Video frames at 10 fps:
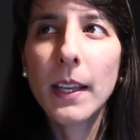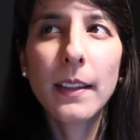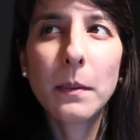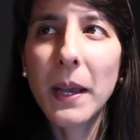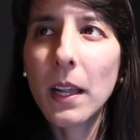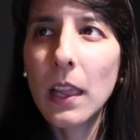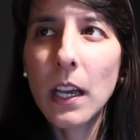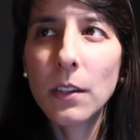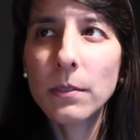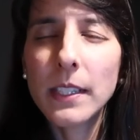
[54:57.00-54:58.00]
it's about
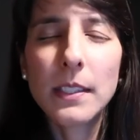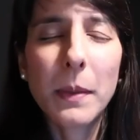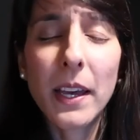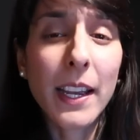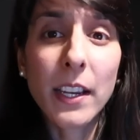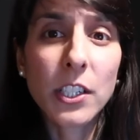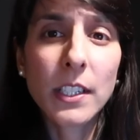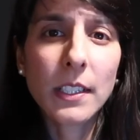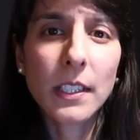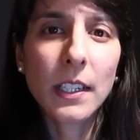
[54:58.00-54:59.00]
love, it's about
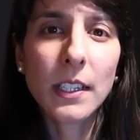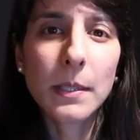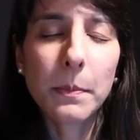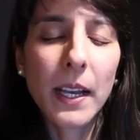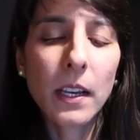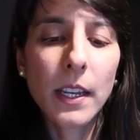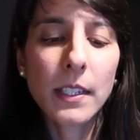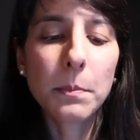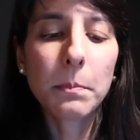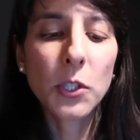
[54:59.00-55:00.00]
action, and it's about
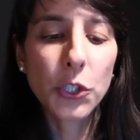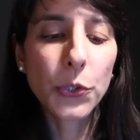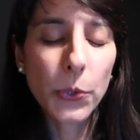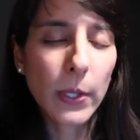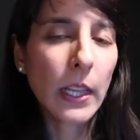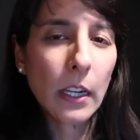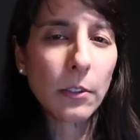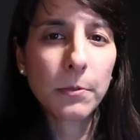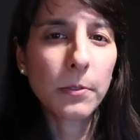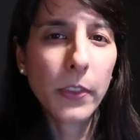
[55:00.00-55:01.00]
it's a mature
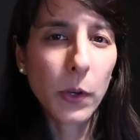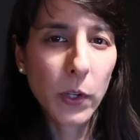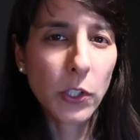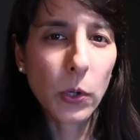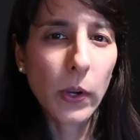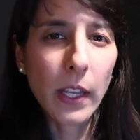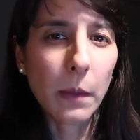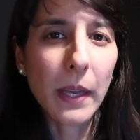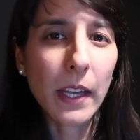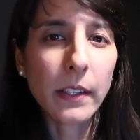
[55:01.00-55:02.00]
love that we're talking
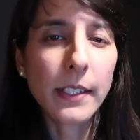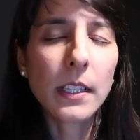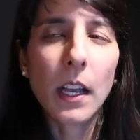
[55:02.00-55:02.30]
about. It's